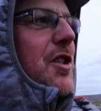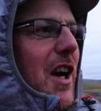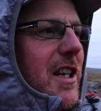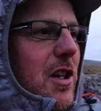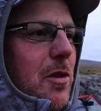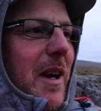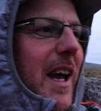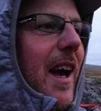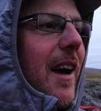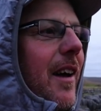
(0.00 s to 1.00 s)
changing all my
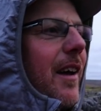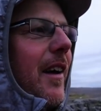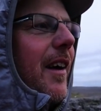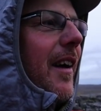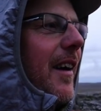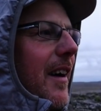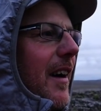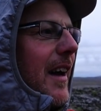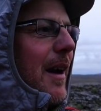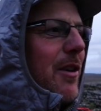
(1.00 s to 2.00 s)
kit,
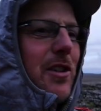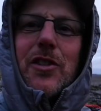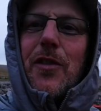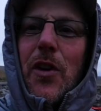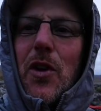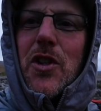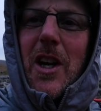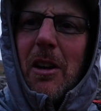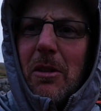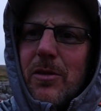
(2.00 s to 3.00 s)
and now he's on to
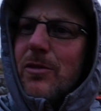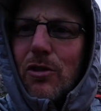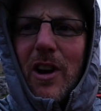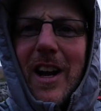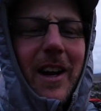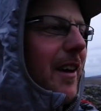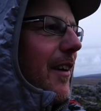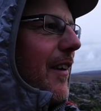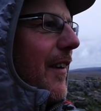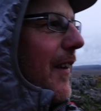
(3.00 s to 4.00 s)
Fuji. Great, innit?
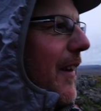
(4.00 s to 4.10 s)
It's the